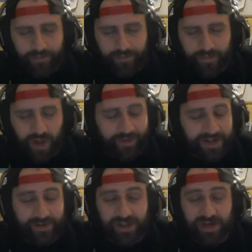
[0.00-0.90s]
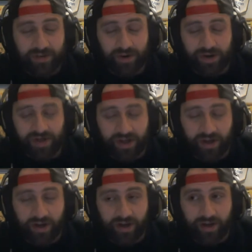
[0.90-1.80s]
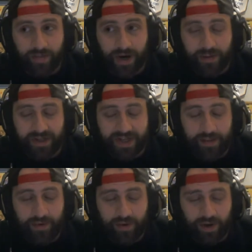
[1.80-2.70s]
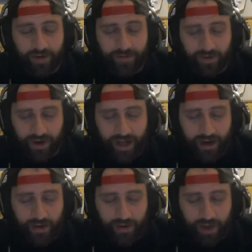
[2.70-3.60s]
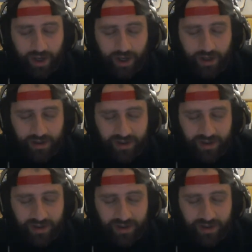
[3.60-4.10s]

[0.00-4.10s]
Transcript: I forgot to mention him earlier. Another prime example of Granato